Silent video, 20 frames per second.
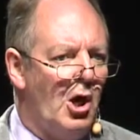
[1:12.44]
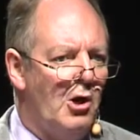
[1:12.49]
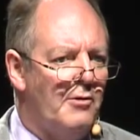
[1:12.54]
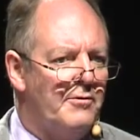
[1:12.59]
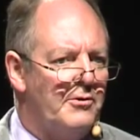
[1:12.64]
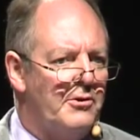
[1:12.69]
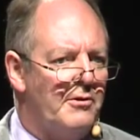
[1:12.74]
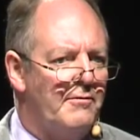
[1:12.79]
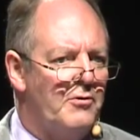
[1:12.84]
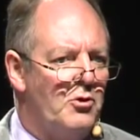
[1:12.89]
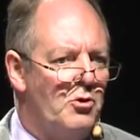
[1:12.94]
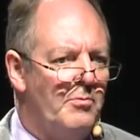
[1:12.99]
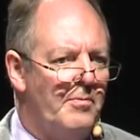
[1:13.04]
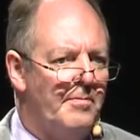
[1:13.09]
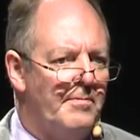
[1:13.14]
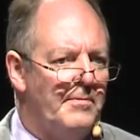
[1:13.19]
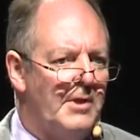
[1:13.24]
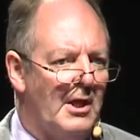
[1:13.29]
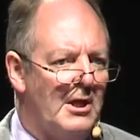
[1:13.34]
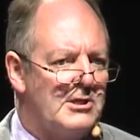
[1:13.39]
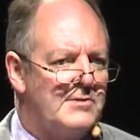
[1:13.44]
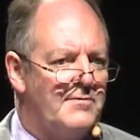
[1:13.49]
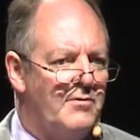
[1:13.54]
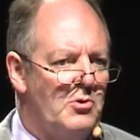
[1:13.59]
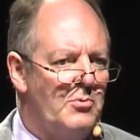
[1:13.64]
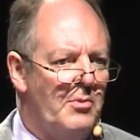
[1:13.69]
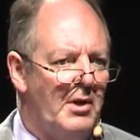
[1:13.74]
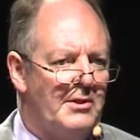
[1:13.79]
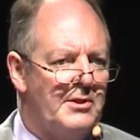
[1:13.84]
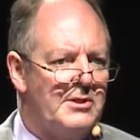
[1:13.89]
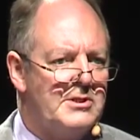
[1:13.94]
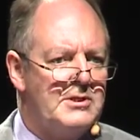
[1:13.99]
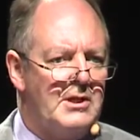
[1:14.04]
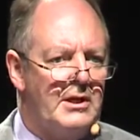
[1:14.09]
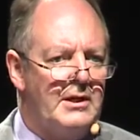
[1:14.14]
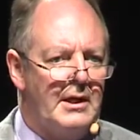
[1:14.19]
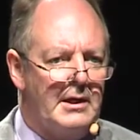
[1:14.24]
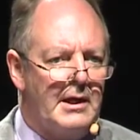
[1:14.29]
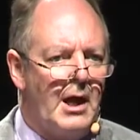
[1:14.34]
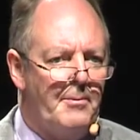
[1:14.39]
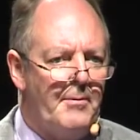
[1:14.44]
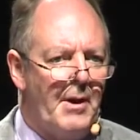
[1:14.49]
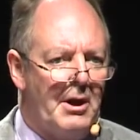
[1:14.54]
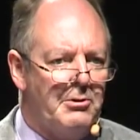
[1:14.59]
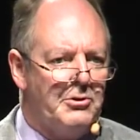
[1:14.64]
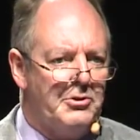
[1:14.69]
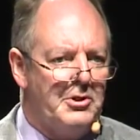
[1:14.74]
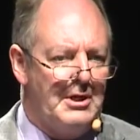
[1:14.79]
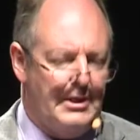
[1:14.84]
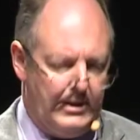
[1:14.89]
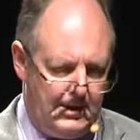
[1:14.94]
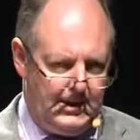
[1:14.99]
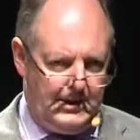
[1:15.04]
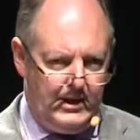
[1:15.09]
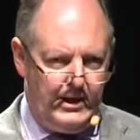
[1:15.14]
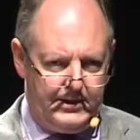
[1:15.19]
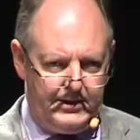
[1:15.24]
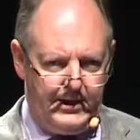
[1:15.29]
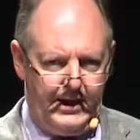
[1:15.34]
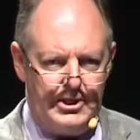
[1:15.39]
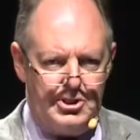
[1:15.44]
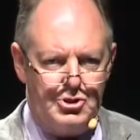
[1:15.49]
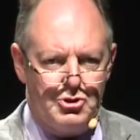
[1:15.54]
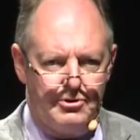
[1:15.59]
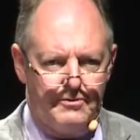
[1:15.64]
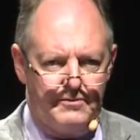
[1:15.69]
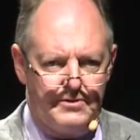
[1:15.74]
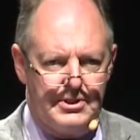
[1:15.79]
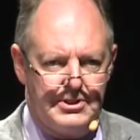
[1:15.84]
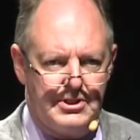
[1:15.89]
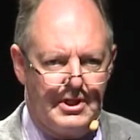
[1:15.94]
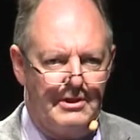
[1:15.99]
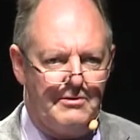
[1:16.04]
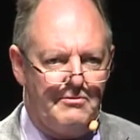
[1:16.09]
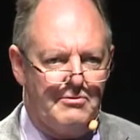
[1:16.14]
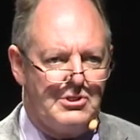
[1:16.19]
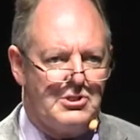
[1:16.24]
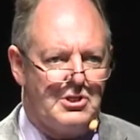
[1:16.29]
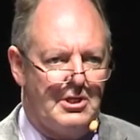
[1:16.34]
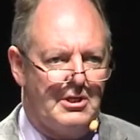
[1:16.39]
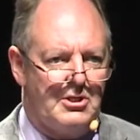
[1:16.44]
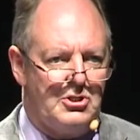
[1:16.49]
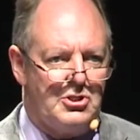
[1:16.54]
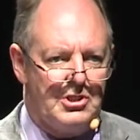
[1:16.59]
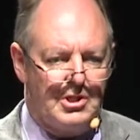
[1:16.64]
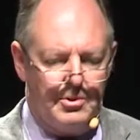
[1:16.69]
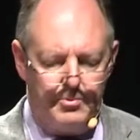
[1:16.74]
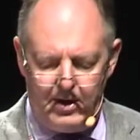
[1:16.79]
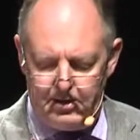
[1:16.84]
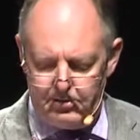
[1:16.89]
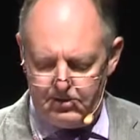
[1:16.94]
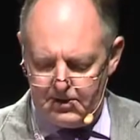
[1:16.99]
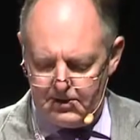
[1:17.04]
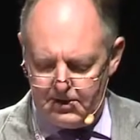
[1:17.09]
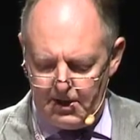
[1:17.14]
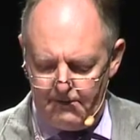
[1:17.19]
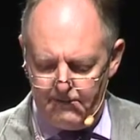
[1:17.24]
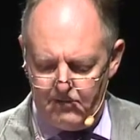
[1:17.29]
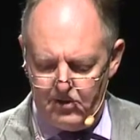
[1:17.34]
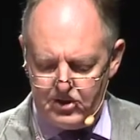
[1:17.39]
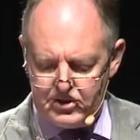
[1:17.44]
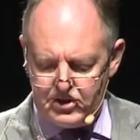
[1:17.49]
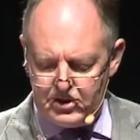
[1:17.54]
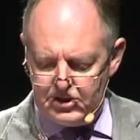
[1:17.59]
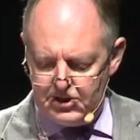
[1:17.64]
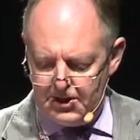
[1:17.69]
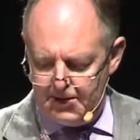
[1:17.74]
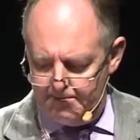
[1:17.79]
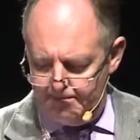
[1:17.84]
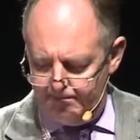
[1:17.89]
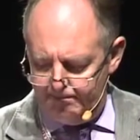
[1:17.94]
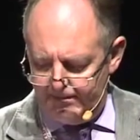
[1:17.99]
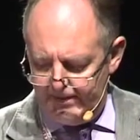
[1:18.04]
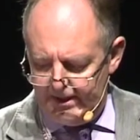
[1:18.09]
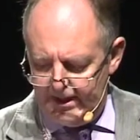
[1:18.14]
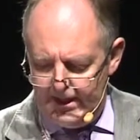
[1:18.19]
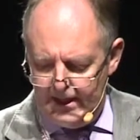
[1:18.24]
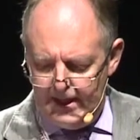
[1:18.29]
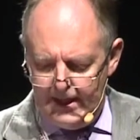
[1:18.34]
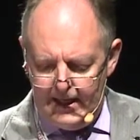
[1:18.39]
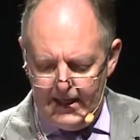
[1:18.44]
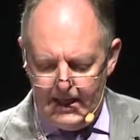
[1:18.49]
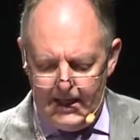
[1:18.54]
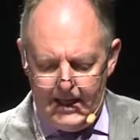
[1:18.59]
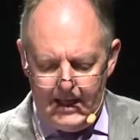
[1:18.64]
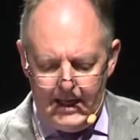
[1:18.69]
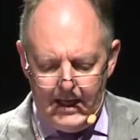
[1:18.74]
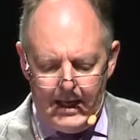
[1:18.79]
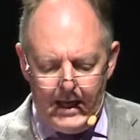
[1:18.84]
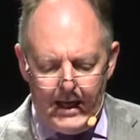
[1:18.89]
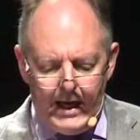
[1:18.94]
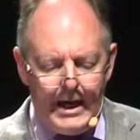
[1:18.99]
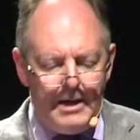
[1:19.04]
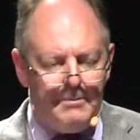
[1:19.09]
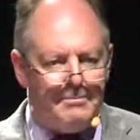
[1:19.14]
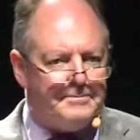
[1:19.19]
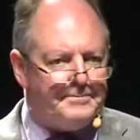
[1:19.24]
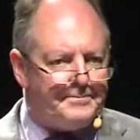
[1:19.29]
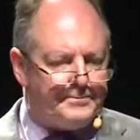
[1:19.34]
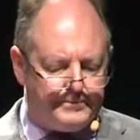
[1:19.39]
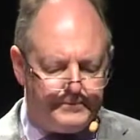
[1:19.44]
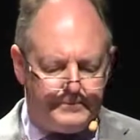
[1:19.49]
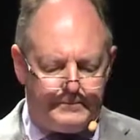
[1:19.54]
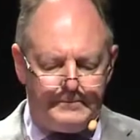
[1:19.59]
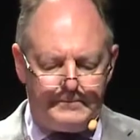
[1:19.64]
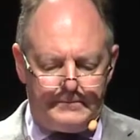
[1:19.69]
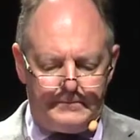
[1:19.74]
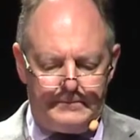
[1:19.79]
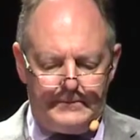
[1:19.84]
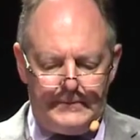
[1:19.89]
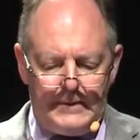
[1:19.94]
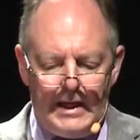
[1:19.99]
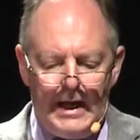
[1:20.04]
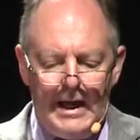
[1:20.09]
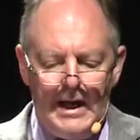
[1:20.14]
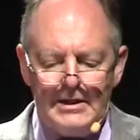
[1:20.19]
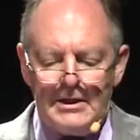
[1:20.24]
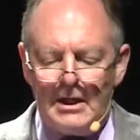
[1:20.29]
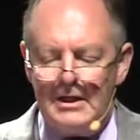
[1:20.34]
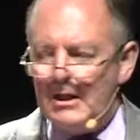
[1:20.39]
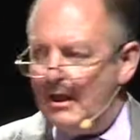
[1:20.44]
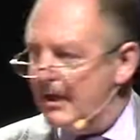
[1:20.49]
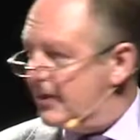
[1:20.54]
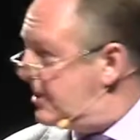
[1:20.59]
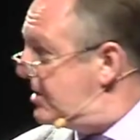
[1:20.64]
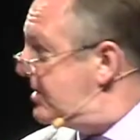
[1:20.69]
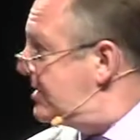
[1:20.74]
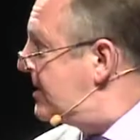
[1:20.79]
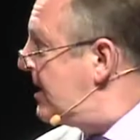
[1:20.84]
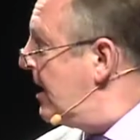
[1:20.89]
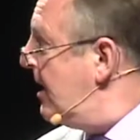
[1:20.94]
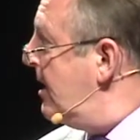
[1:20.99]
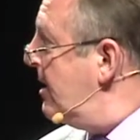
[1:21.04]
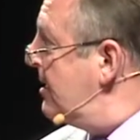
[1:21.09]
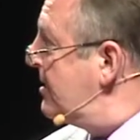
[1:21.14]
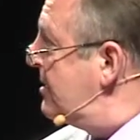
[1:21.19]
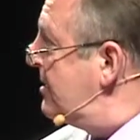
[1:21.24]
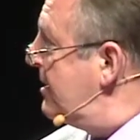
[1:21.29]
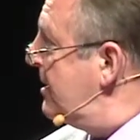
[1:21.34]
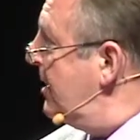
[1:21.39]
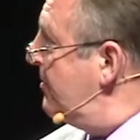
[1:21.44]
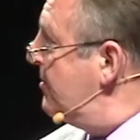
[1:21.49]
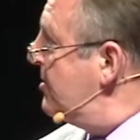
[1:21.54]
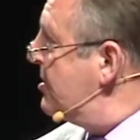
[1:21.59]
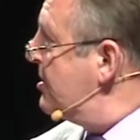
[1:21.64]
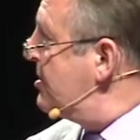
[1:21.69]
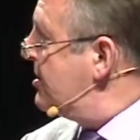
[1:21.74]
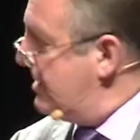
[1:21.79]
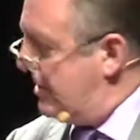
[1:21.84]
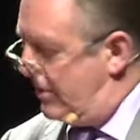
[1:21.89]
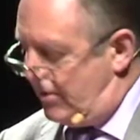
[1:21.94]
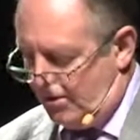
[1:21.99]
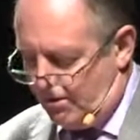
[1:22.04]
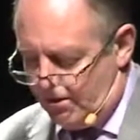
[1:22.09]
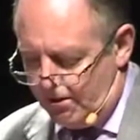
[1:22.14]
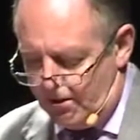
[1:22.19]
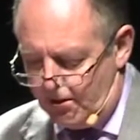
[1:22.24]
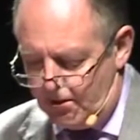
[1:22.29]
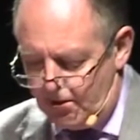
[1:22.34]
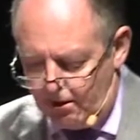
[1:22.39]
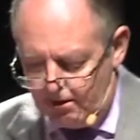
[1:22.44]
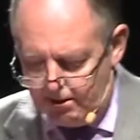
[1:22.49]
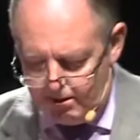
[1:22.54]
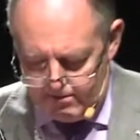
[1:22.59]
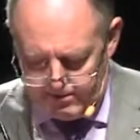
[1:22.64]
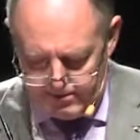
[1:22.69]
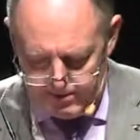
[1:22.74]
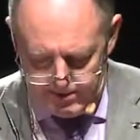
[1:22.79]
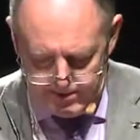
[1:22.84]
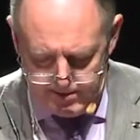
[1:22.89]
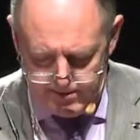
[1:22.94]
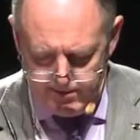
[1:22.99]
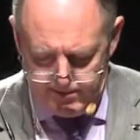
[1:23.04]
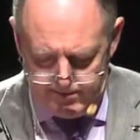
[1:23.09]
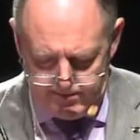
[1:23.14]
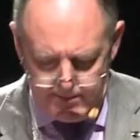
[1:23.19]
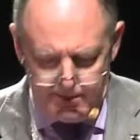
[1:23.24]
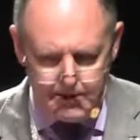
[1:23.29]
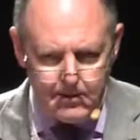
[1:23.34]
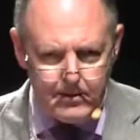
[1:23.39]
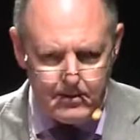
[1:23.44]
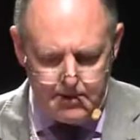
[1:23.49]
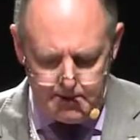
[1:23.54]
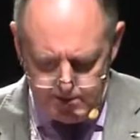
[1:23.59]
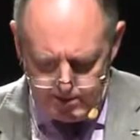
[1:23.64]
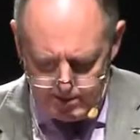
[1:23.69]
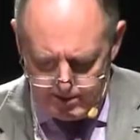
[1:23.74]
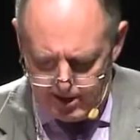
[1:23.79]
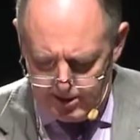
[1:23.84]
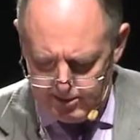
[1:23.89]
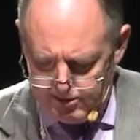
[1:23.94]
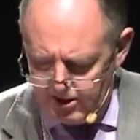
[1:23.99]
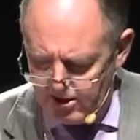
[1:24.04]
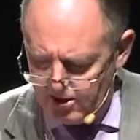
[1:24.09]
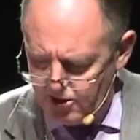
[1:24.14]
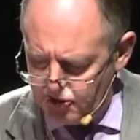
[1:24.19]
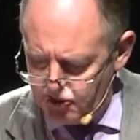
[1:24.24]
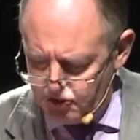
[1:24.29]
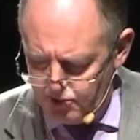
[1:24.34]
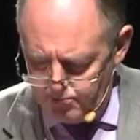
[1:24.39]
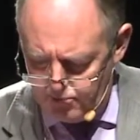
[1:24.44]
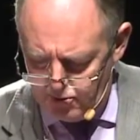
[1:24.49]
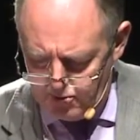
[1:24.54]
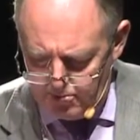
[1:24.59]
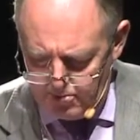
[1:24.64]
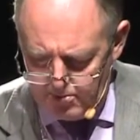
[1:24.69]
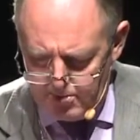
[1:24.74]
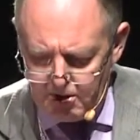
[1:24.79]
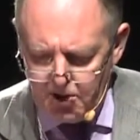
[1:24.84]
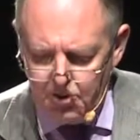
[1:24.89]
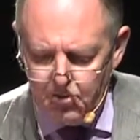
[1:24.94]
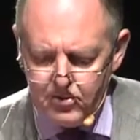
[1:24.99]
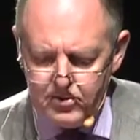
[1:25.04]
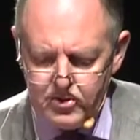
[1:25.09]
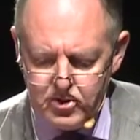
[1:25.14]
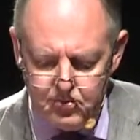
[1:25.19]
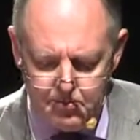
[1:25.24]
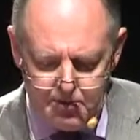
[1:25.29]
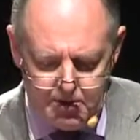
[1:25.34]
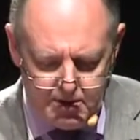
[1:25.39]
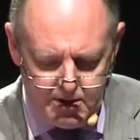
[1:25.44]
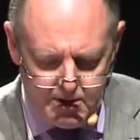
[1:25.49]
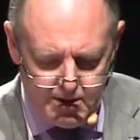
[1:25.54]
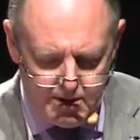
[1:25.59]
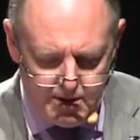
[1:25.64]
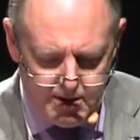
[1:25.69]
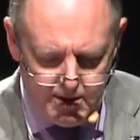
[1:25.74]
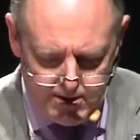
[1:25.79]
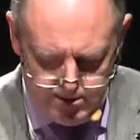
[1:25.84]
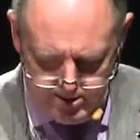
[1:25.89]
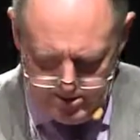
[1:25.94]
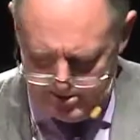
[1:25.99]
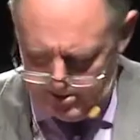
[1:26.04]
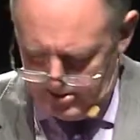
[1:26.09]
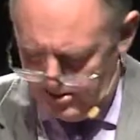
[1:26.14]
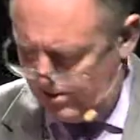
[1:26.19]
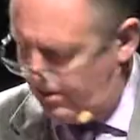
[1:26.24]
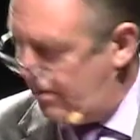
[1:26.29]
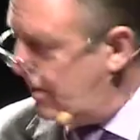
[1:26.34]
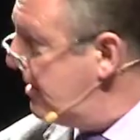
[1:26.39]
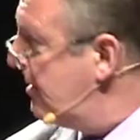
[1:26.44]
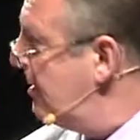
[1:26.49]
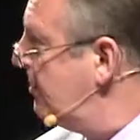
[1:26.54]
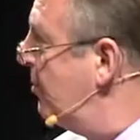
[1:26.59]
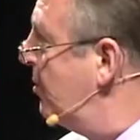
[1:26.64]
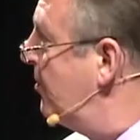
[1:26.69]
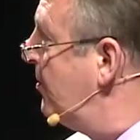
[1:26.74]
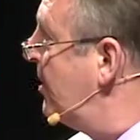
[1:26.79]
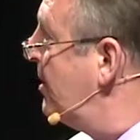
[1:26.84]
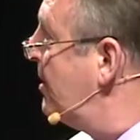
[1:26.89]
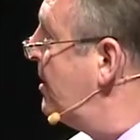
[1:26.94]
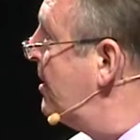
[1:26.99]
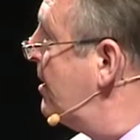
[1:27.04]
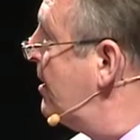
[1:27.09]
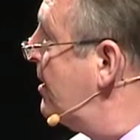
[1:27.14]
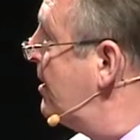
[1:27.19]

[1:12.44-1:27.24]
over the few, last few months about the nature of design research and about the diversity. Um, and I'd like to start, let me just see, uh, I think I should probably go on to my, uh, well, my,